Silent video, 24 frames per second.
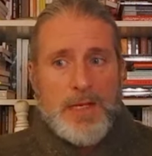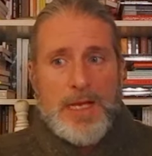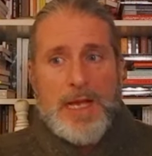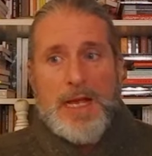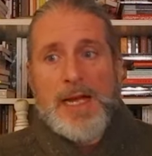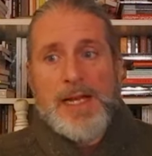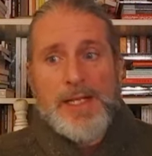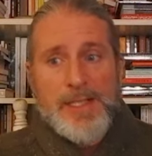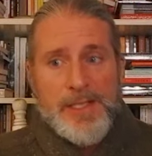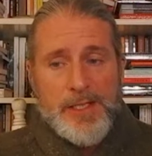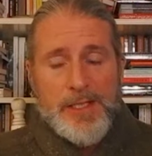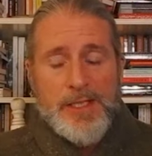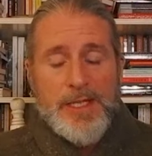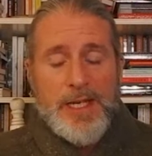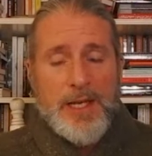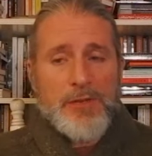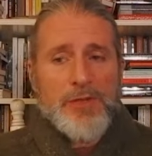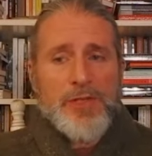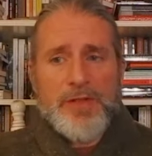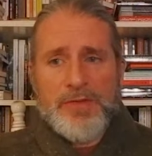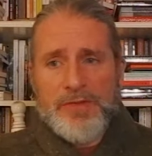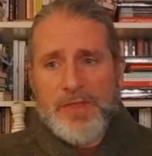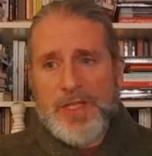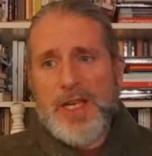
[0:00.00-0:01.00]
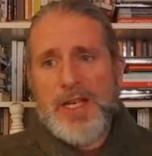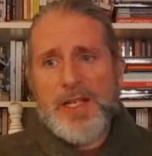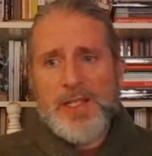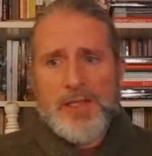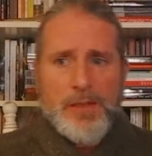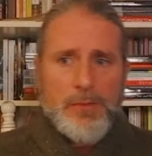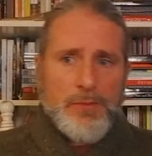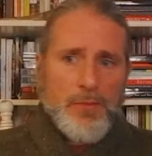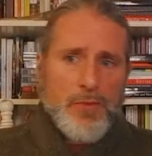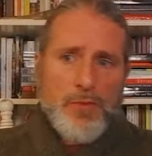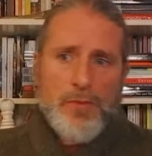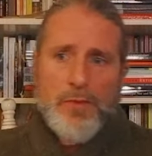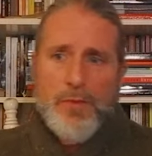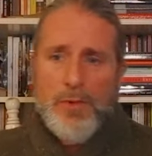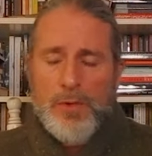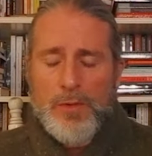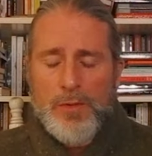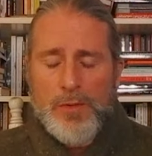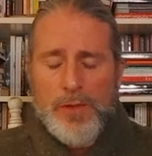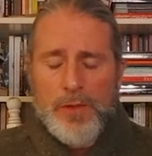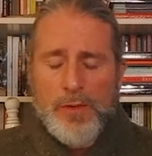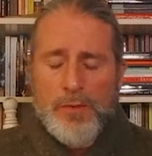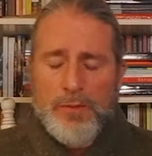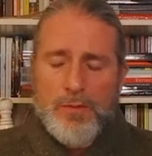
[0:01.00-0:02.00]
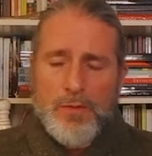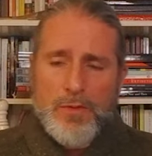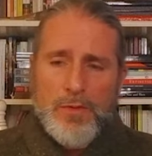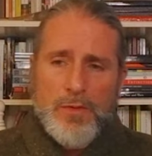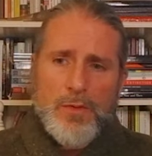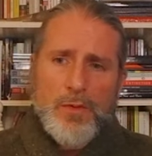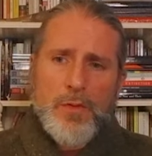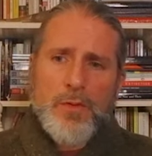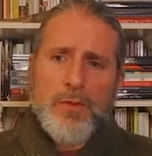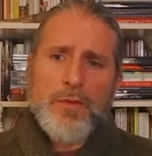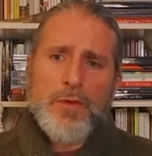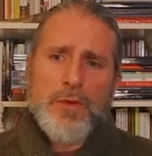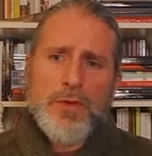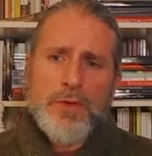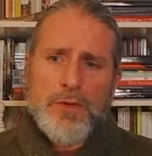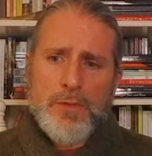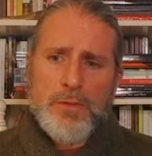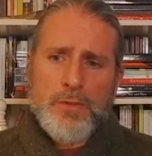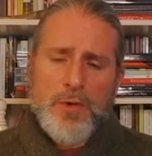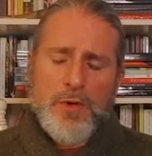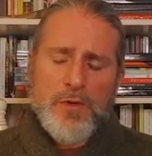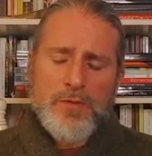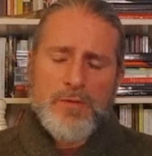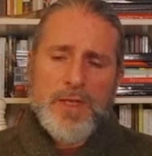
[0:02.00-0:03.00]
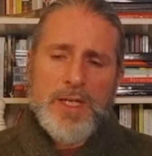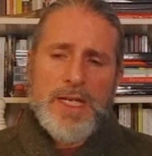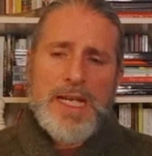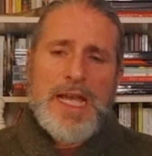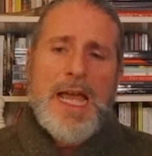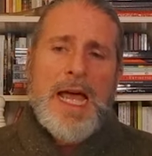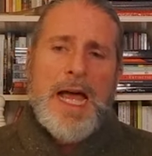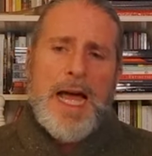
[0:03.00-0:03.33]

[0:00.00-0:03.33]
Iceland, now, shift to Iceland before going over, over to Dubrovnik.